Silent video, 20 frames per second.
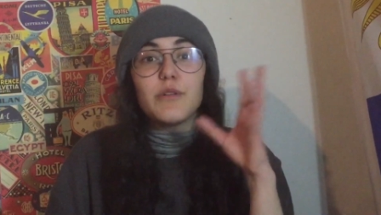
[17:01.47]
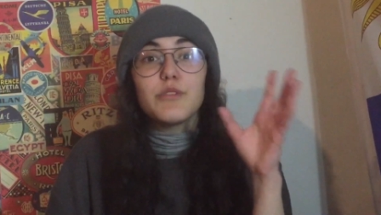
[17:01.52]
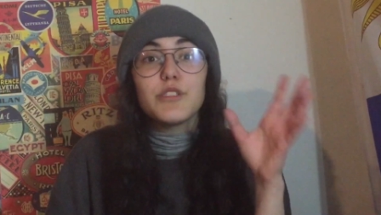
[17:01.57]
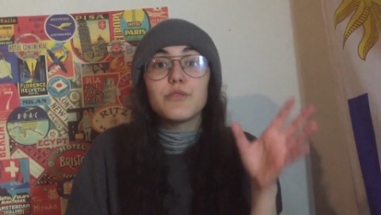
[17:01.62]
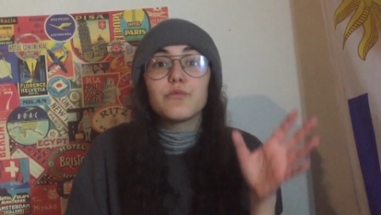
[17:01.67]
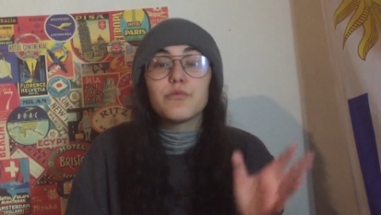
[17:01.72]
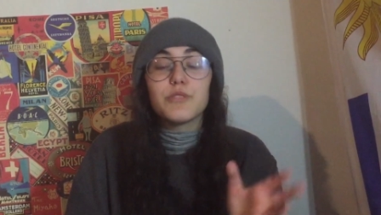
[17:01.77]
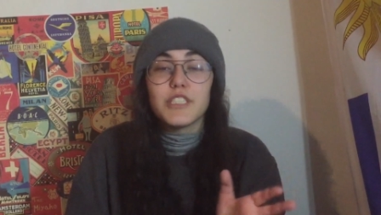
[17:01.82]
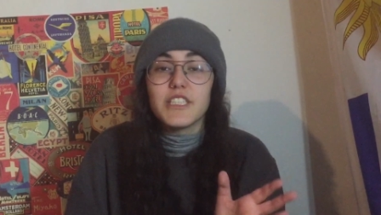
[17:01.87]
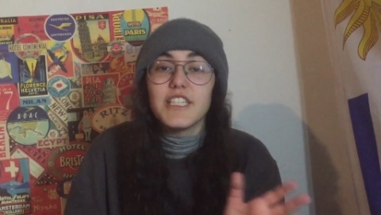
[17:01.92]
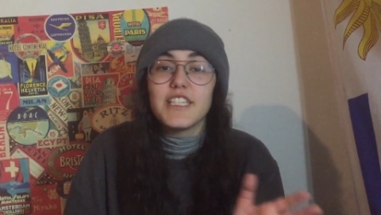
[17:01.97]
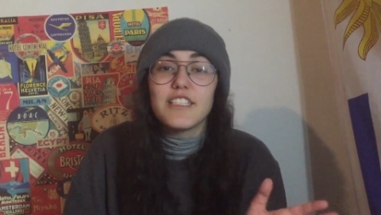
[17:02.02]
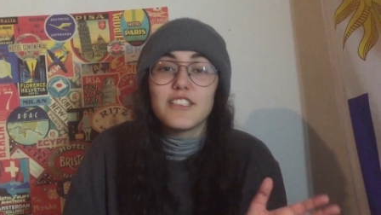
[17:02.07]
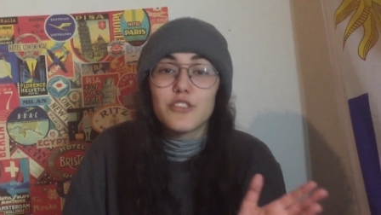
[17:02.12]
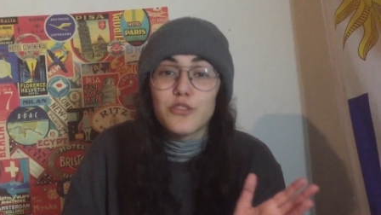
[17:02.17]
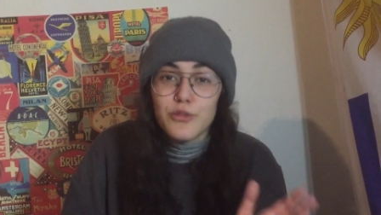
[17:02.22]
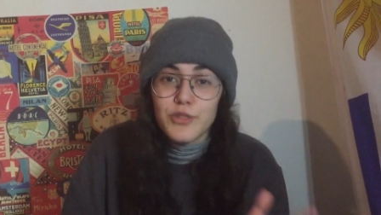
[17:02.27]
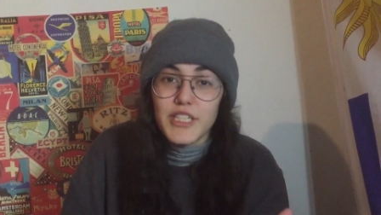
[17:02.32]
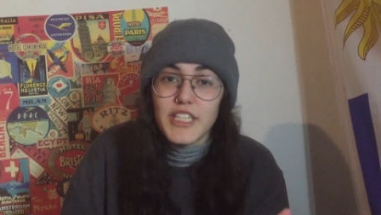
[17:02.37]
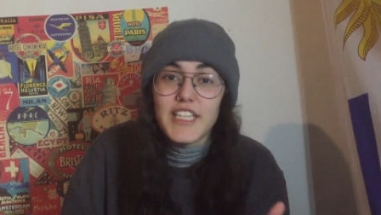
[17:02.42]
It was really
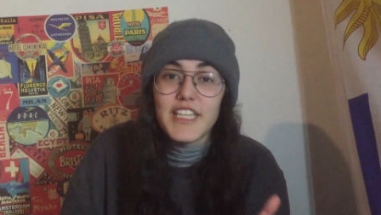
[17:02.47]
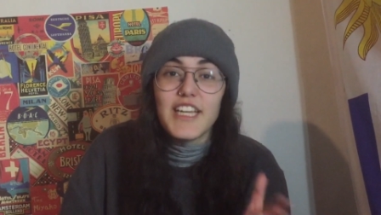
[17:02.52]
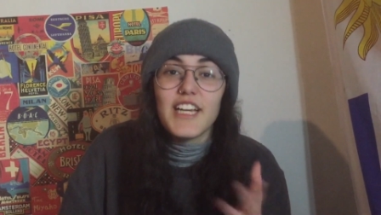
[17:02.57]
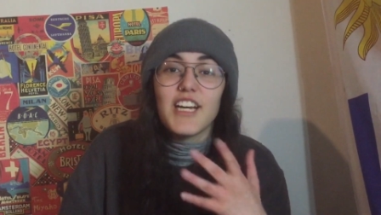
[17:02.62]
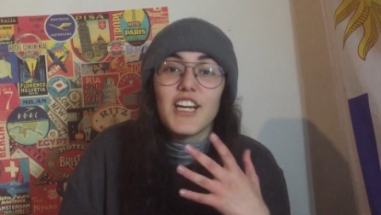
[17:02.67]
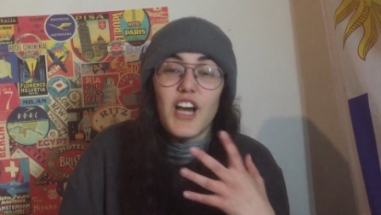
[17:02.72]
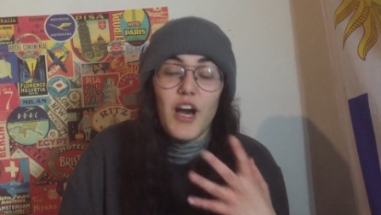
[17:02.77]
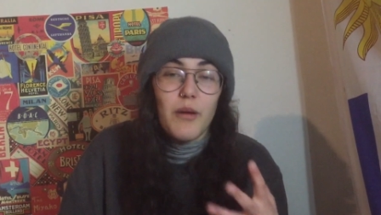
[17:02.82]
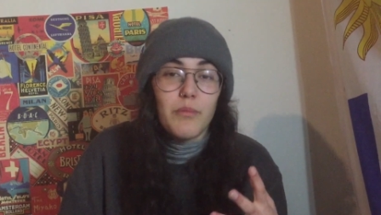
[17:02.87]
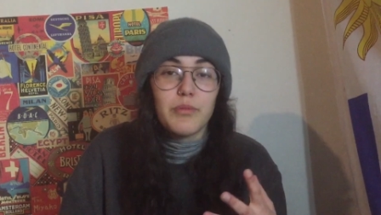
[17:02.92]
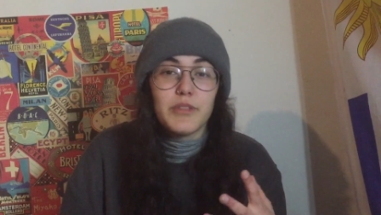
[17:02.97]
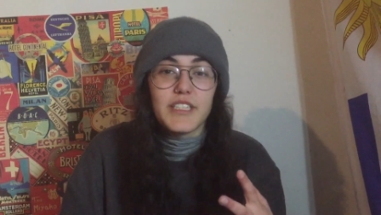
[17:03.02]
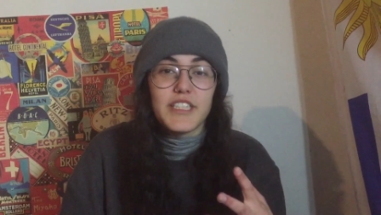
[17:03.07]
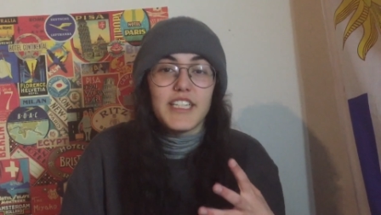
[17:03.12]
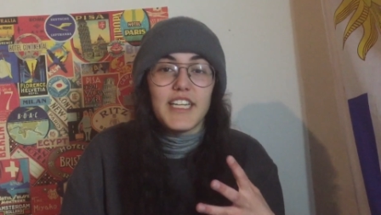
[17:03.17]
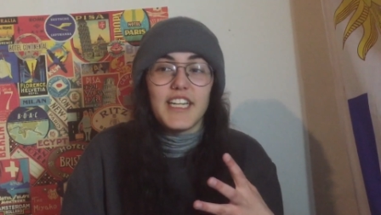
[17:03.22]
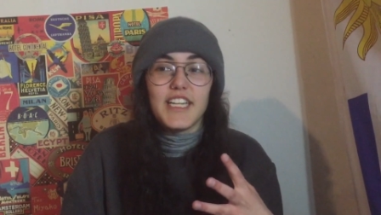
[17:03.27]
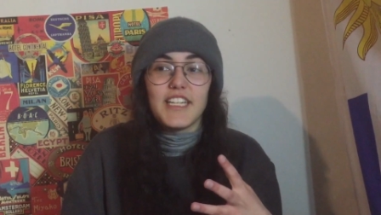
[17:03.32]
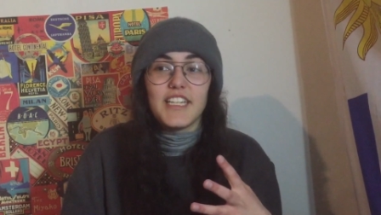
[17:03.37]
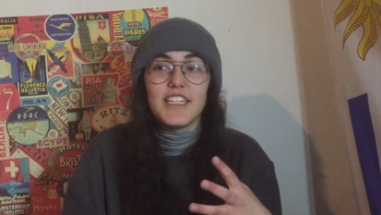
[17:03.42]
tricky and
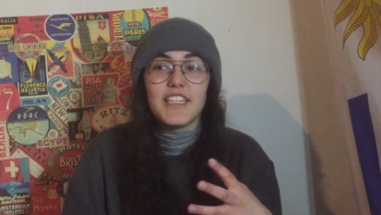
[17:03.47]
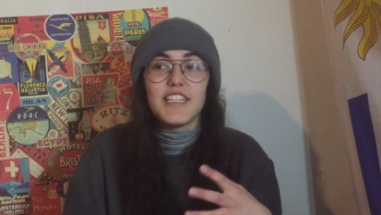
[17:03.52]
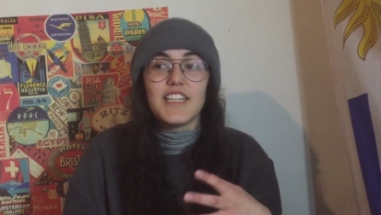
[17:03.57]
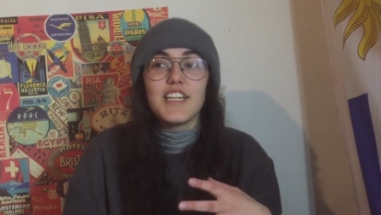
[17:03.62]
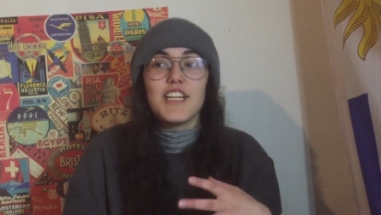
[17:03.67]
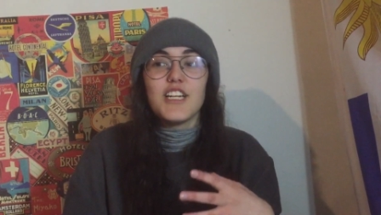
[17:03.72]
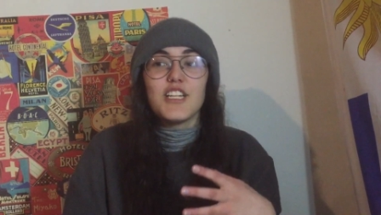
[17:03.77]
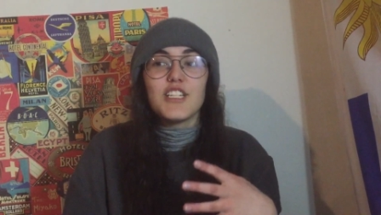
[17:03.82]
complicated.